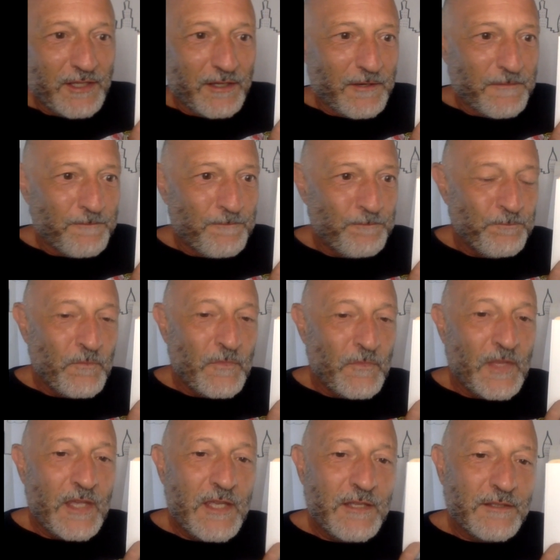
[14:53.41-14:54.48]
here
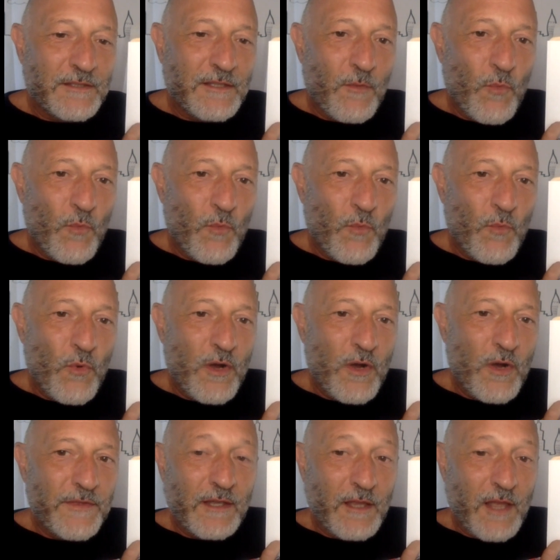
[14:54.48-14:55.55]
is someone
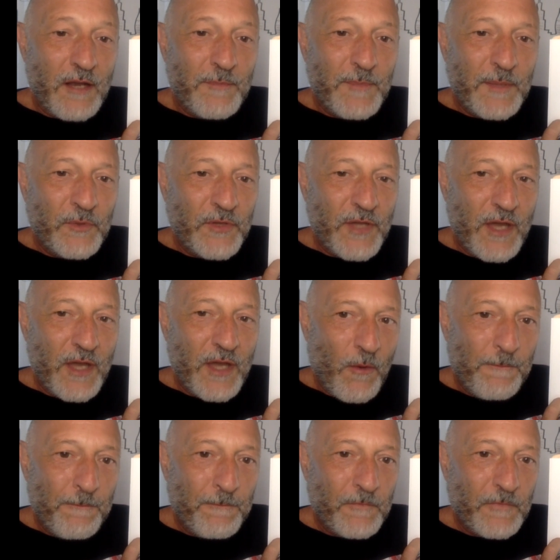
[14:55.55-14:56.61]
that a lot of people
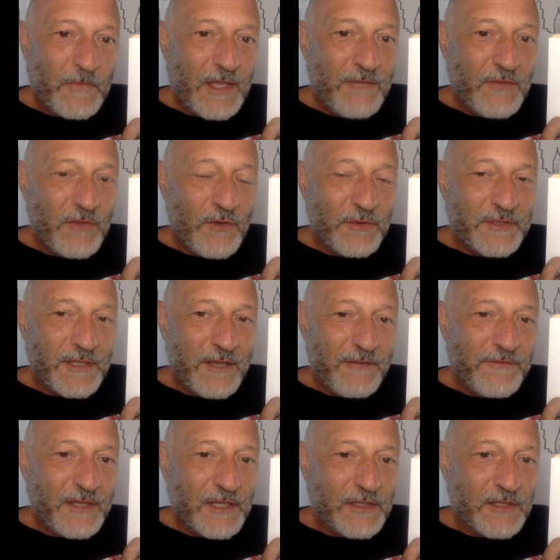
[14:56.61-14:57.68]
know, even though it's
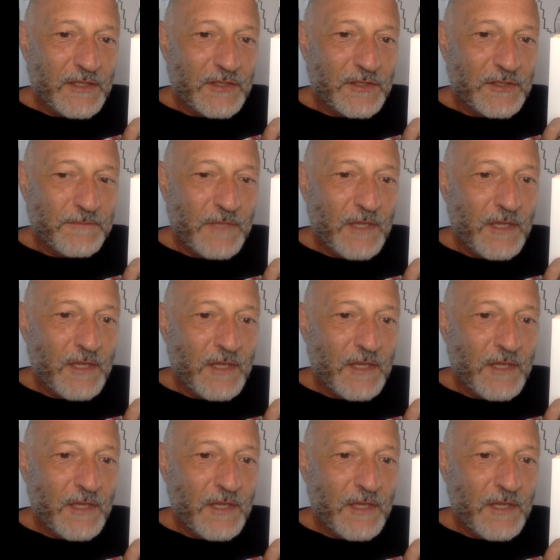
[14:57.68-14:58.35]
not finished.